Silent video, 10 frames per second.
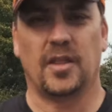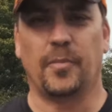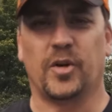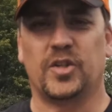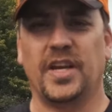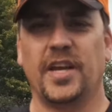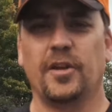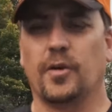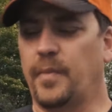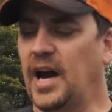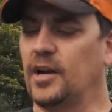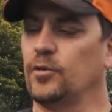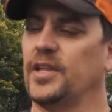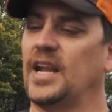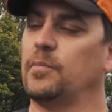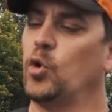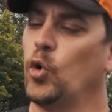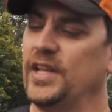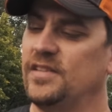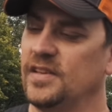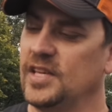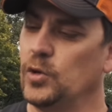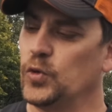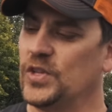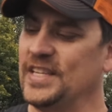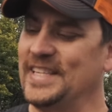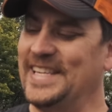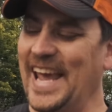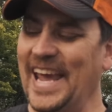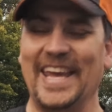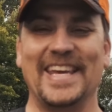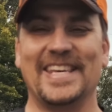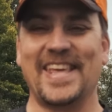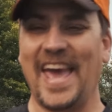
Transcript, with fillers: The particular model that I'm going to use today is